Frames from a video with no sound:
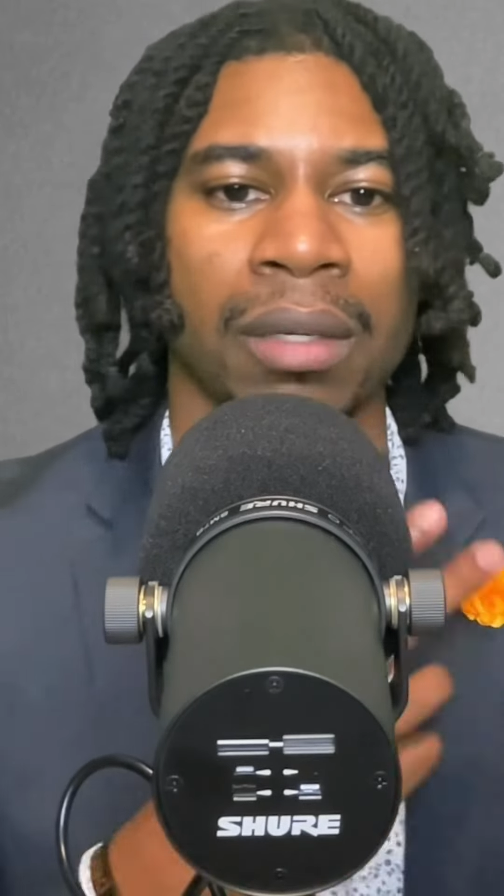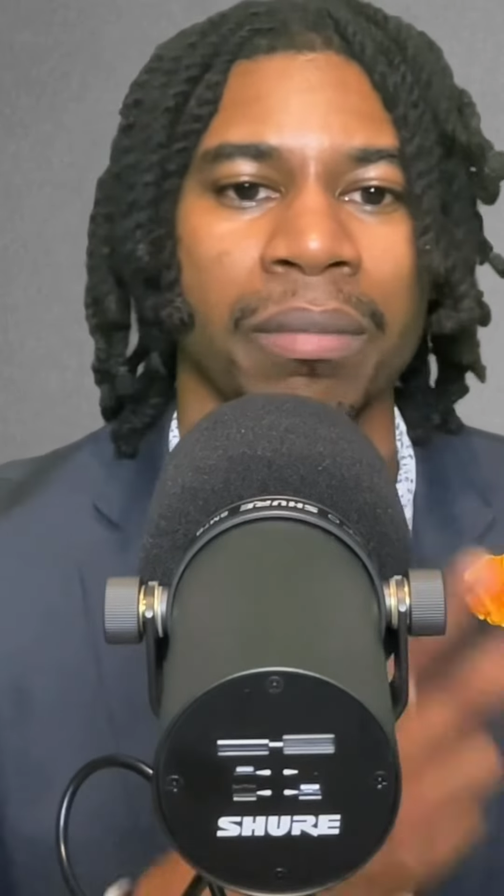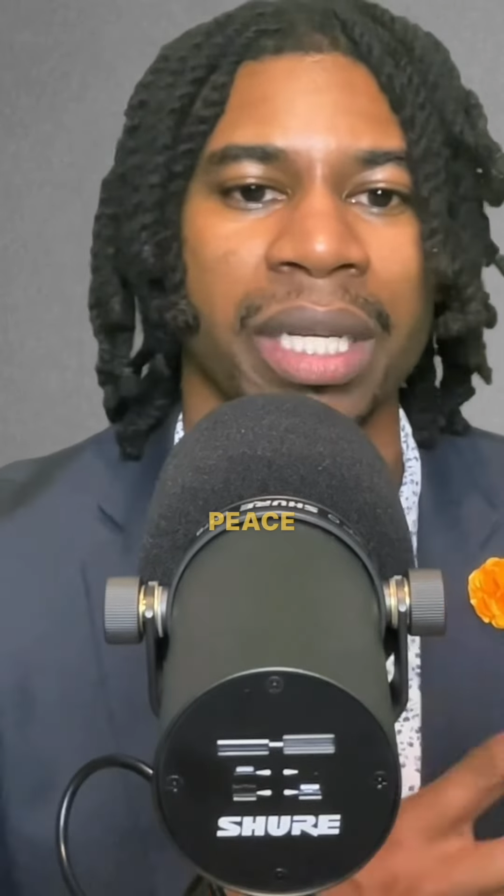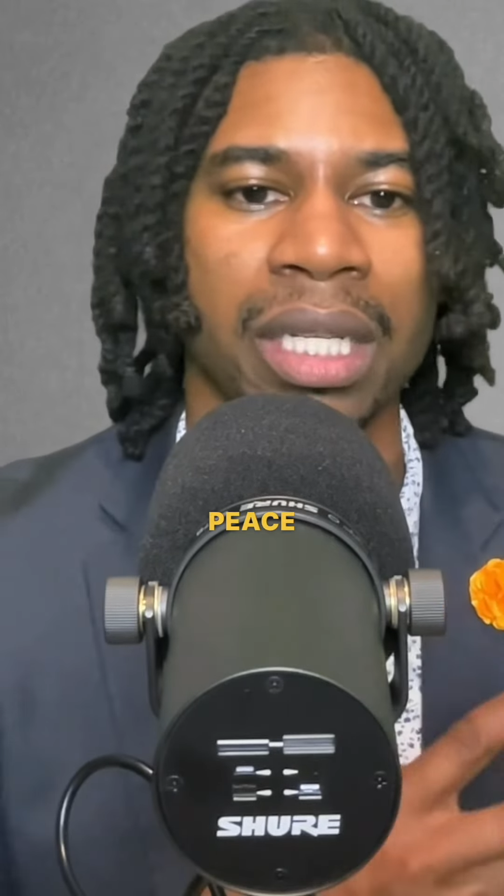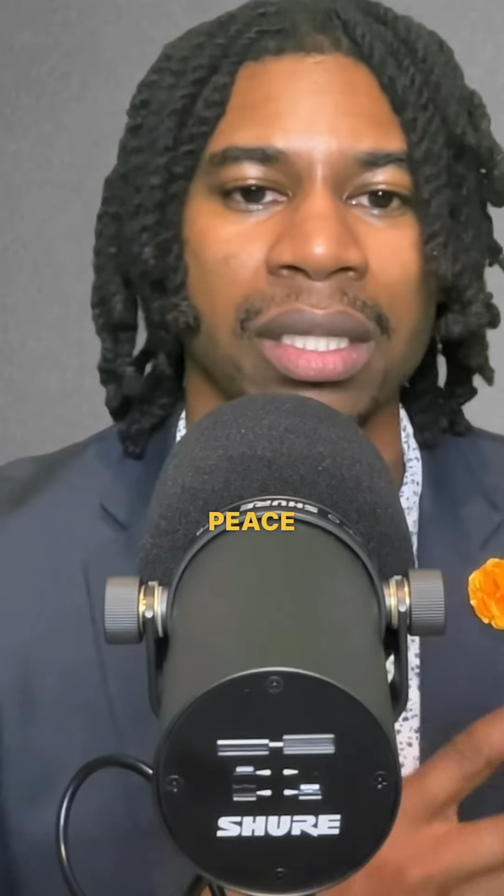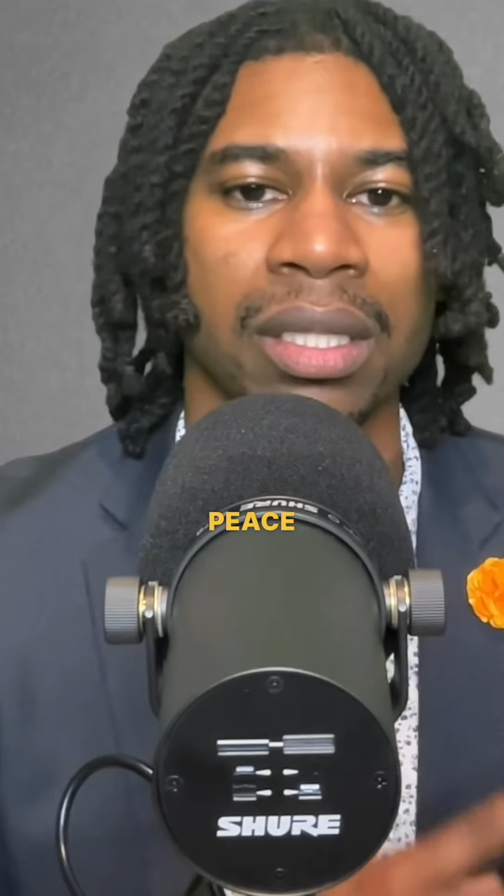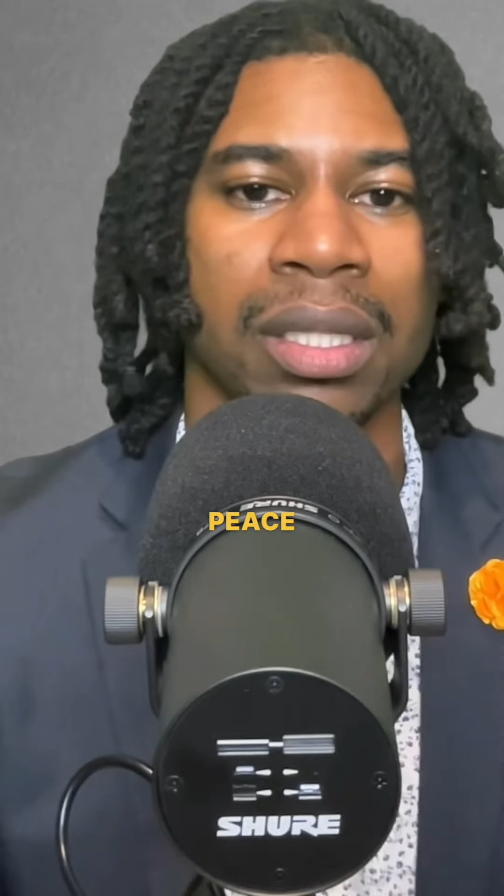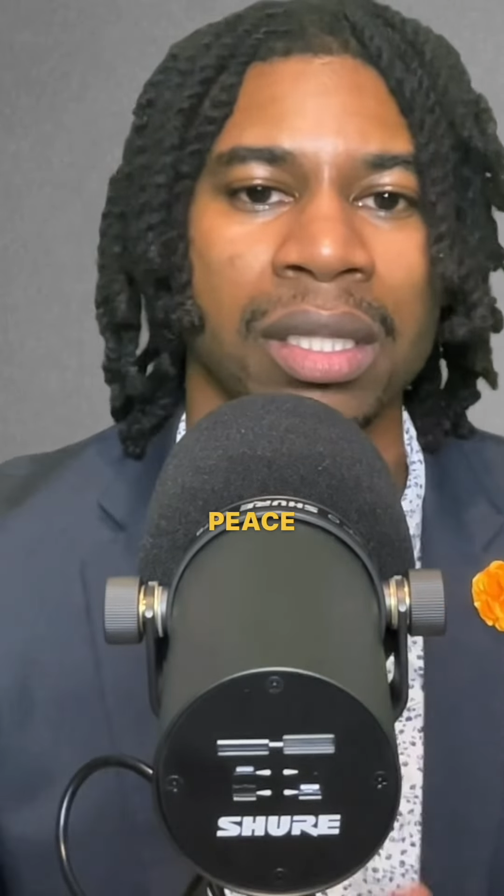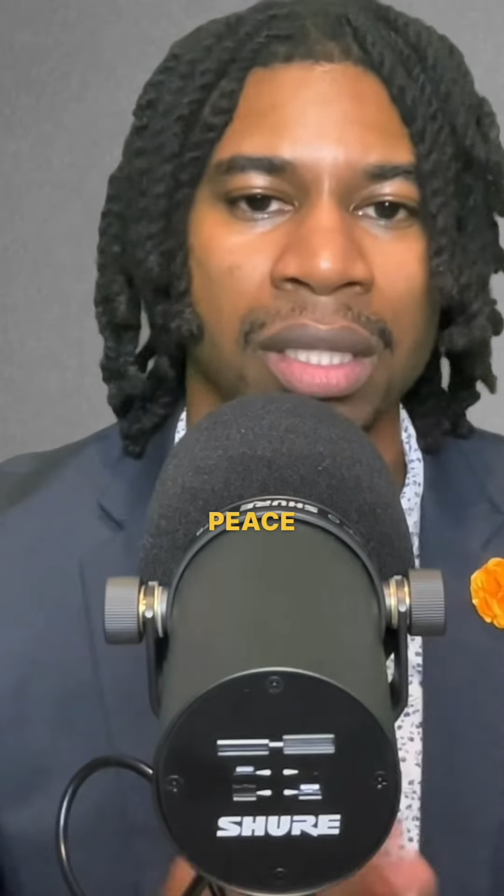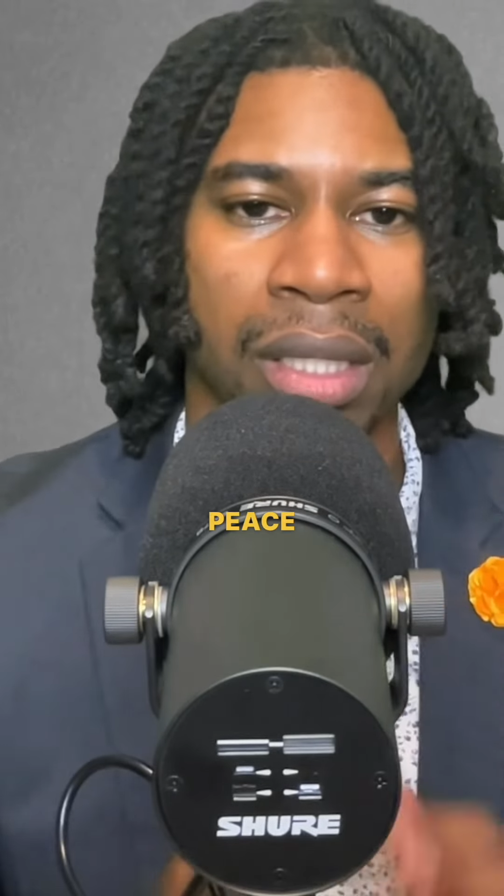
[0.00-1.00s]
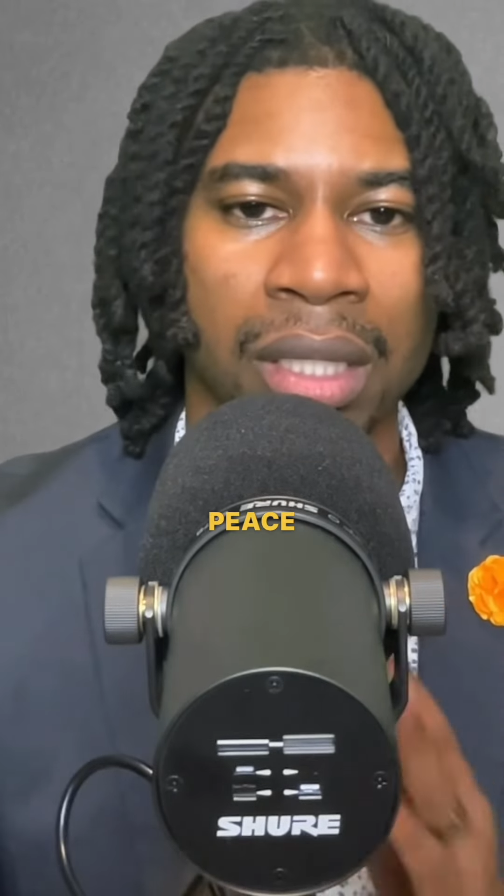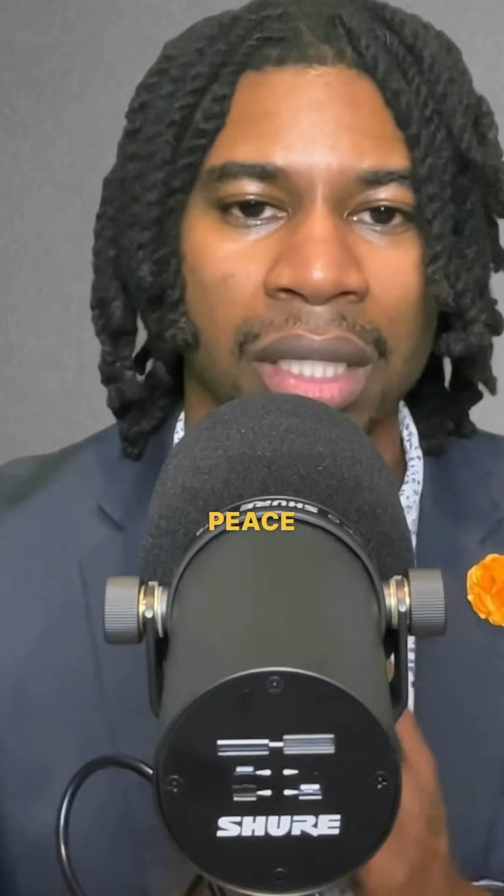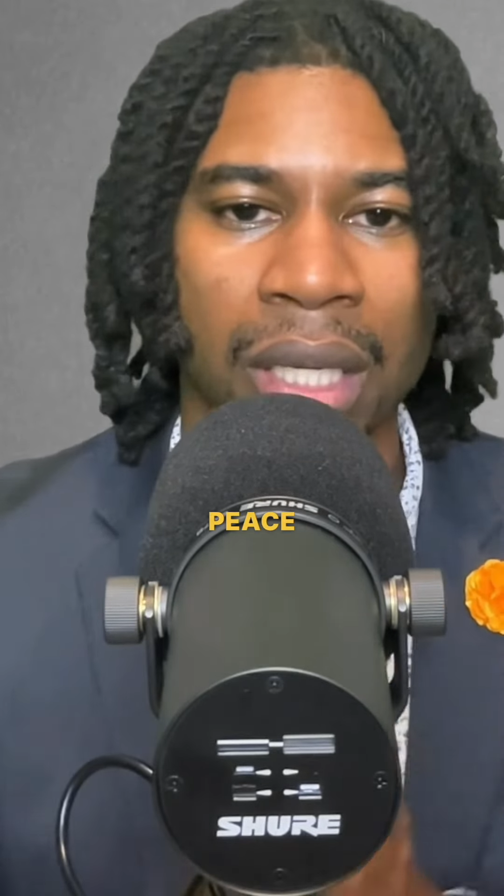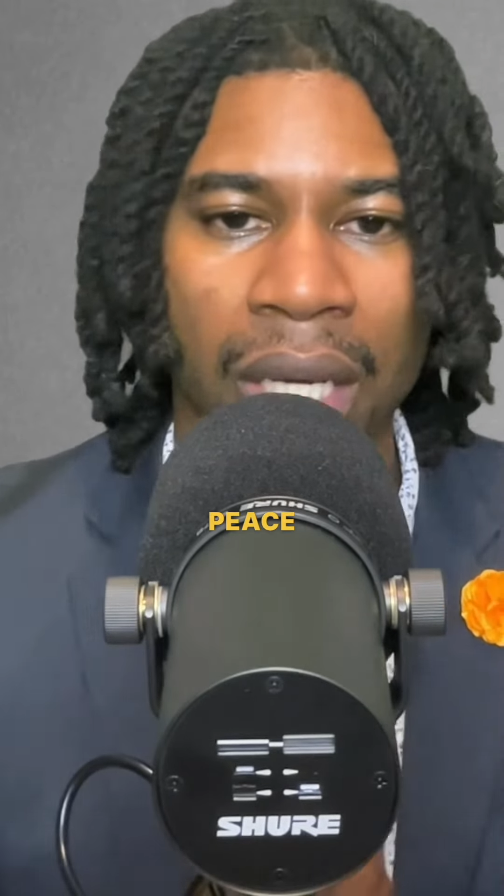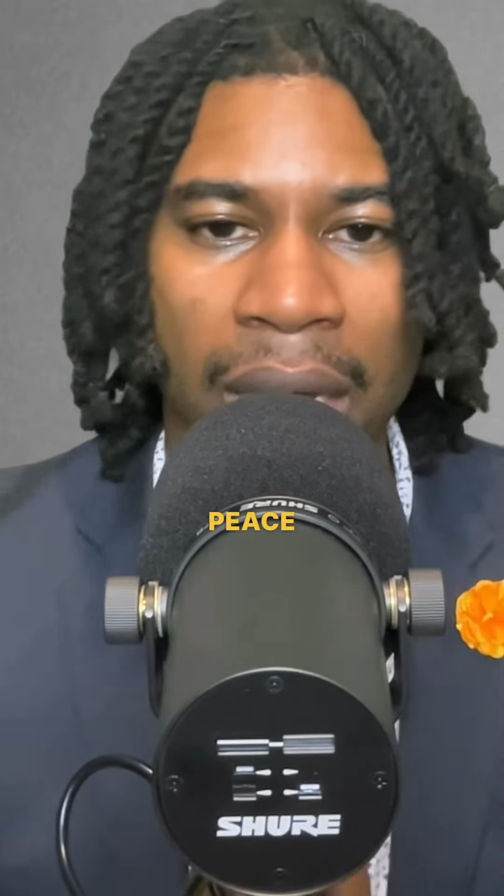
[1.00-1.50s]
Peace
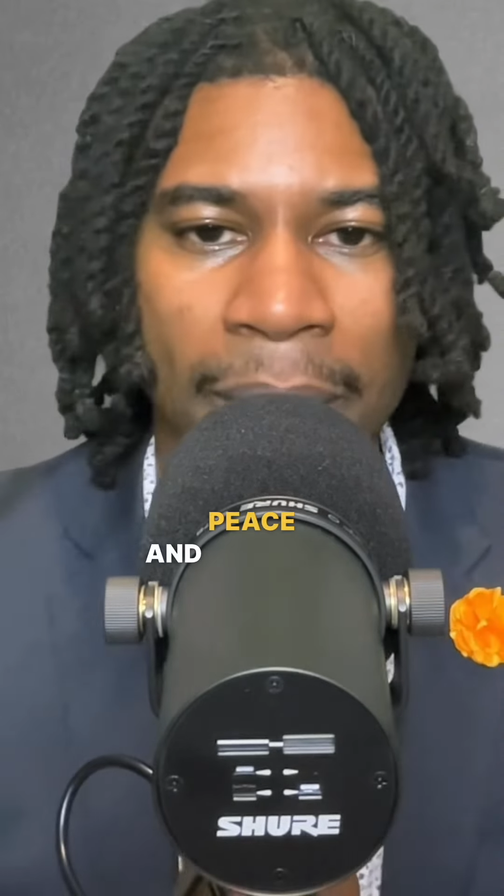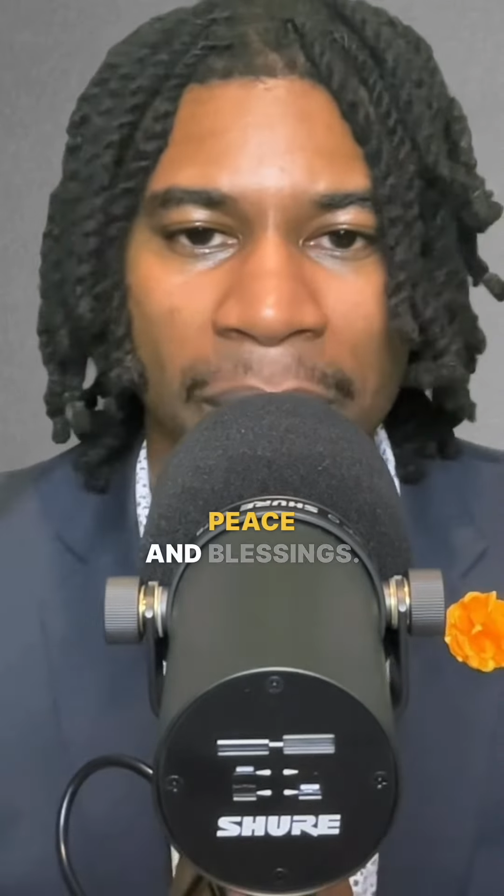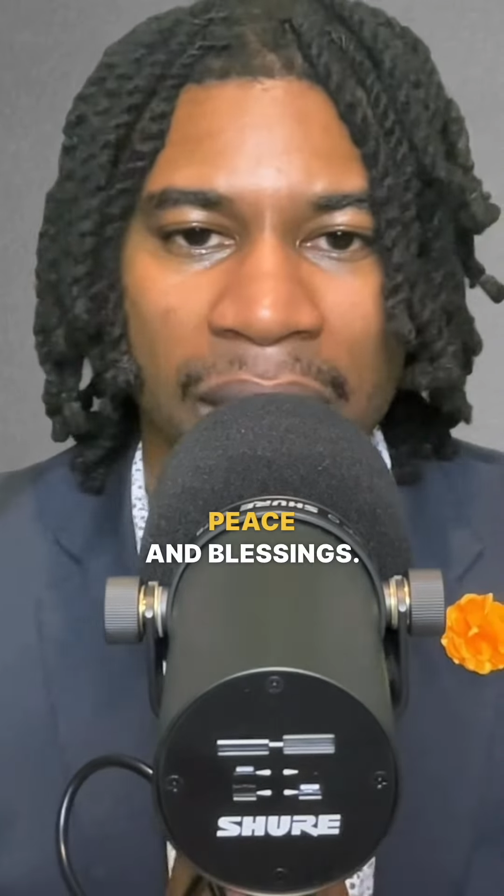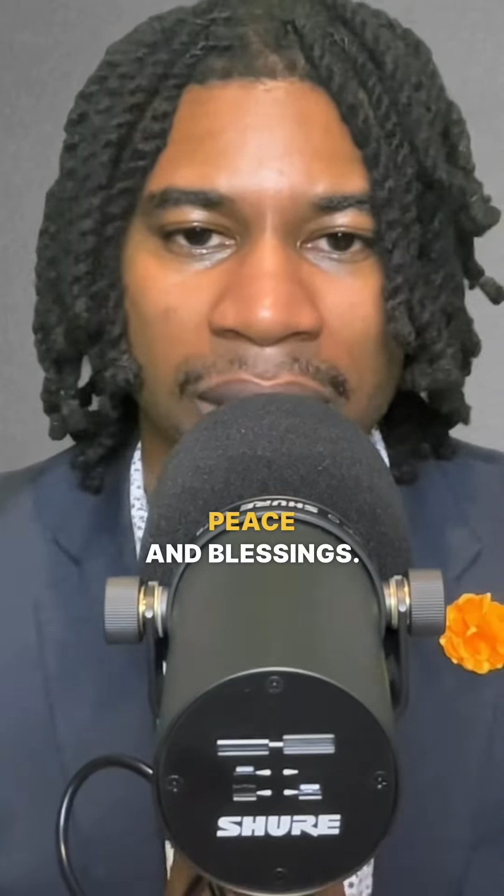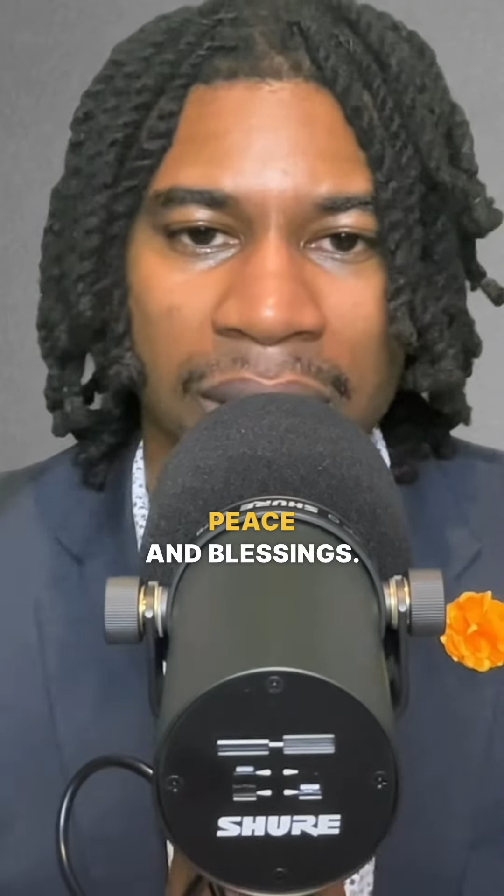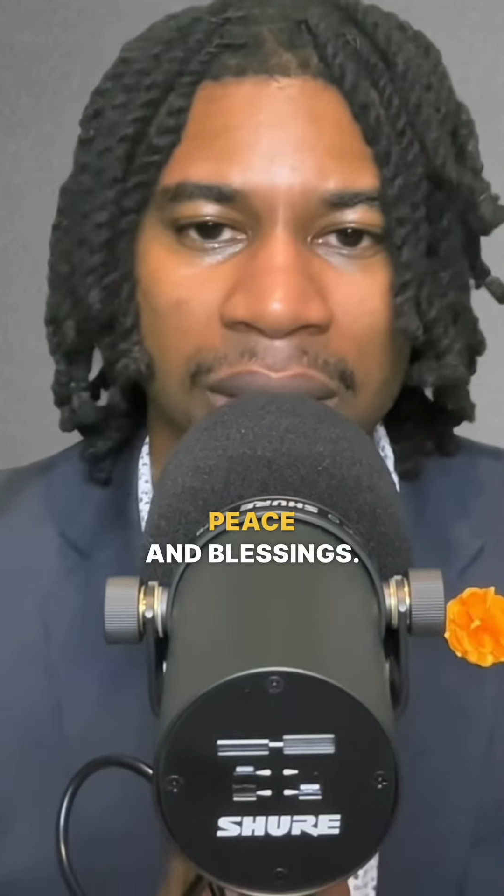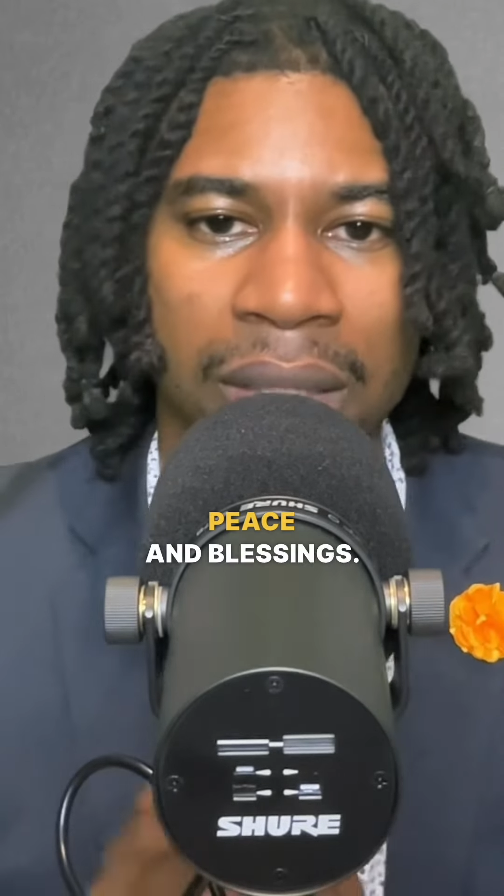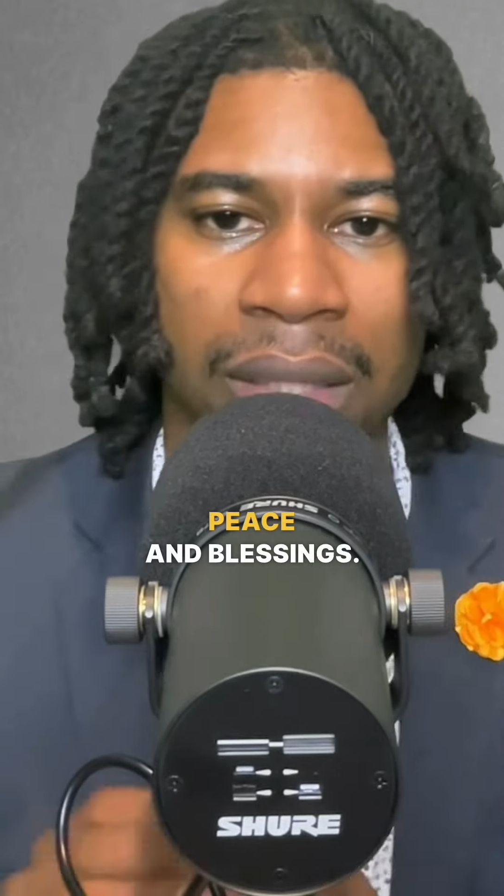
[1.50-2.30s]
and blessings.